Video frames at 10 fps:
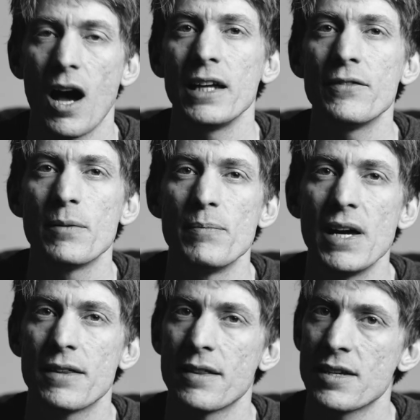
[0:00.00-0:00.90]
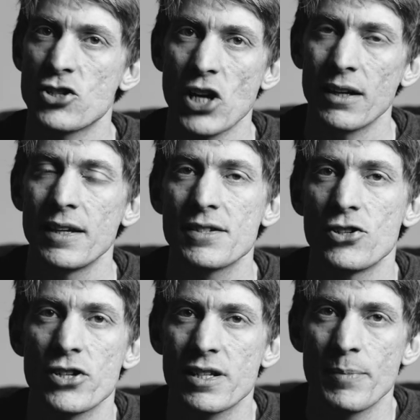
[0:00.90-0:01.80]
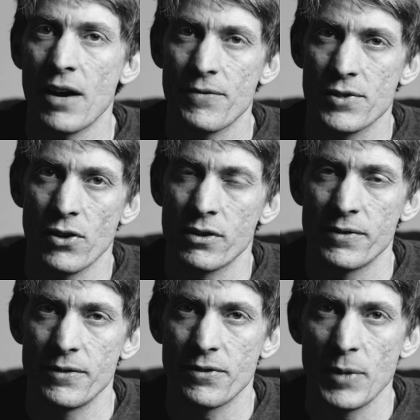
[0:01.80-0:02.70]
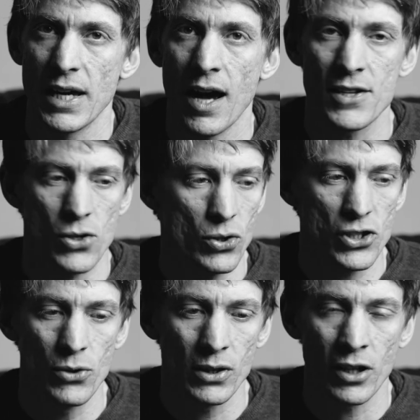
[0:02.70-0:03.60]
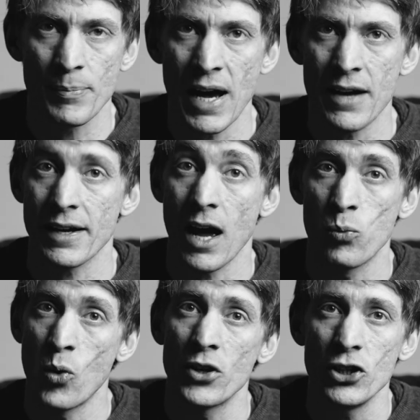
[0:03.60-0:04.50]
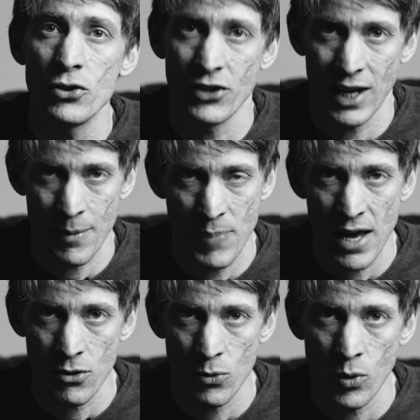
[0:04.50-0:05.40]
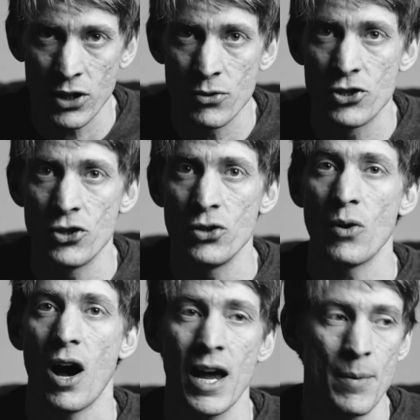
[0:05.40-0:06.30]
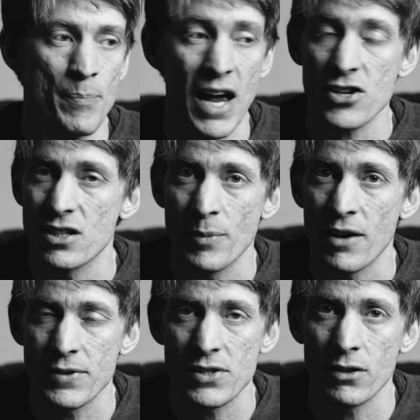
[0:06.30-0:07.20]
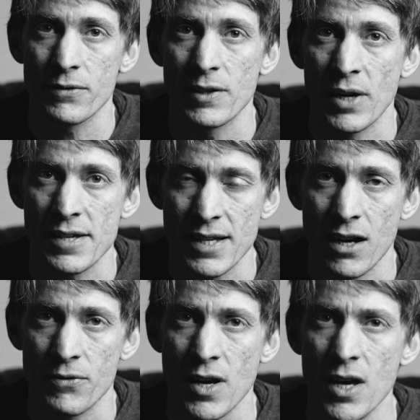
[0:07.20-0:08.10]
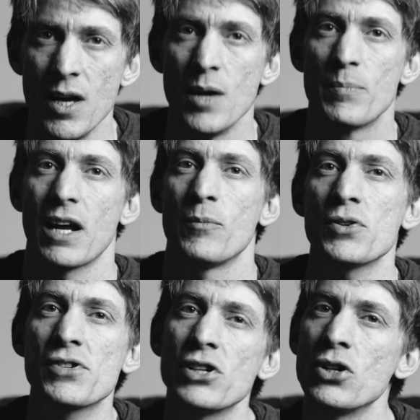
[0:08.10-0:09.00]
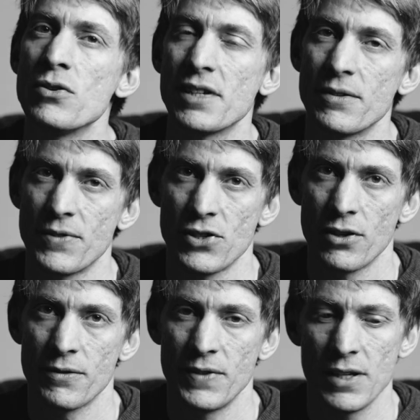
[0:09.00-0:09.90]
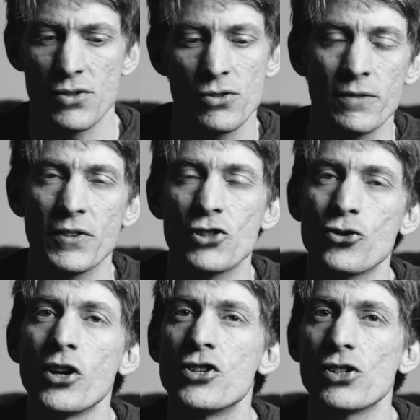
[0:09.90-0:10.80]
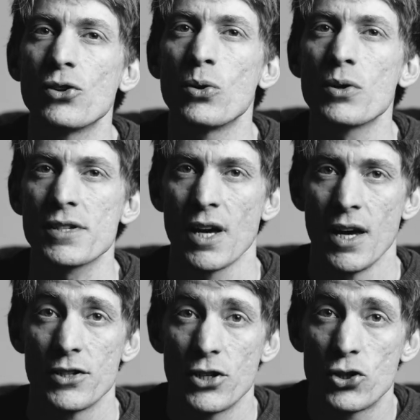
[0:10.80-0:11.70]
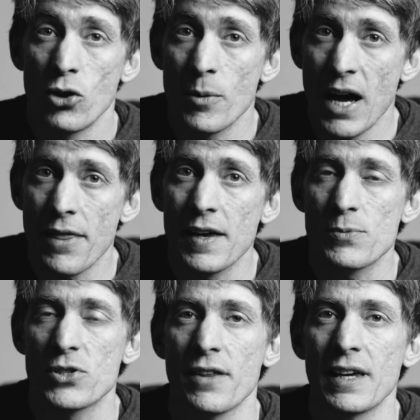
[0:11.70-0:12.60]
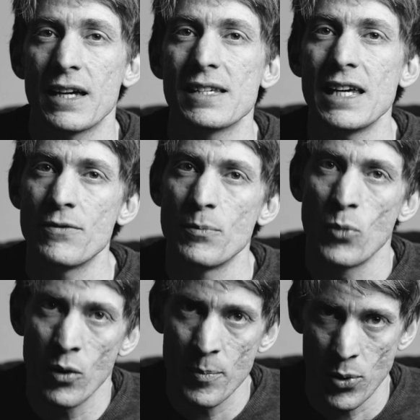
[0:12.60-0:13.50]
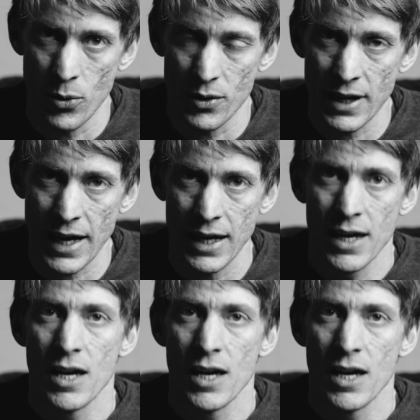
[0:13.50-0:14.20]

I'll even admit that this channel isn't just about photography for me. I talk to you a lot about it. I want you to get better at what you do. I am passionate about photography myself, but I'm also using photography as sort of a Trojan horse to talk about things which I think is even more important, like